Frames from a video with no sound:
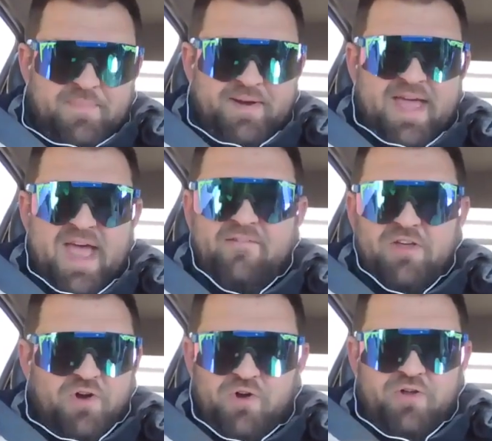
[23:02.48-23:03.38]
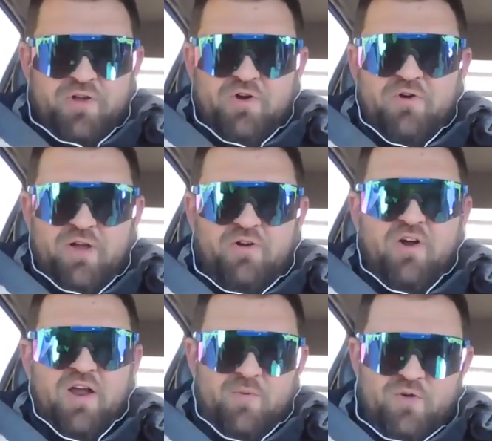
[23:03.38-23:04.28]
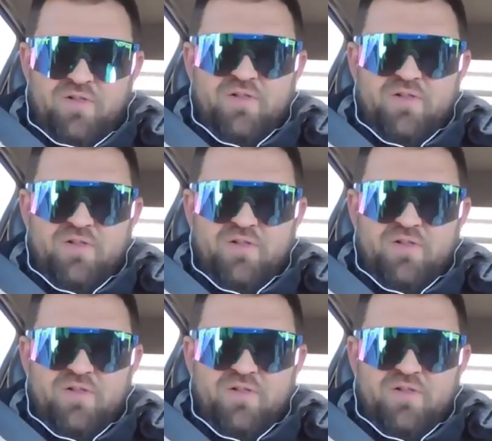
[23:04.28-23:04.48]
happy to have you. You're incredible.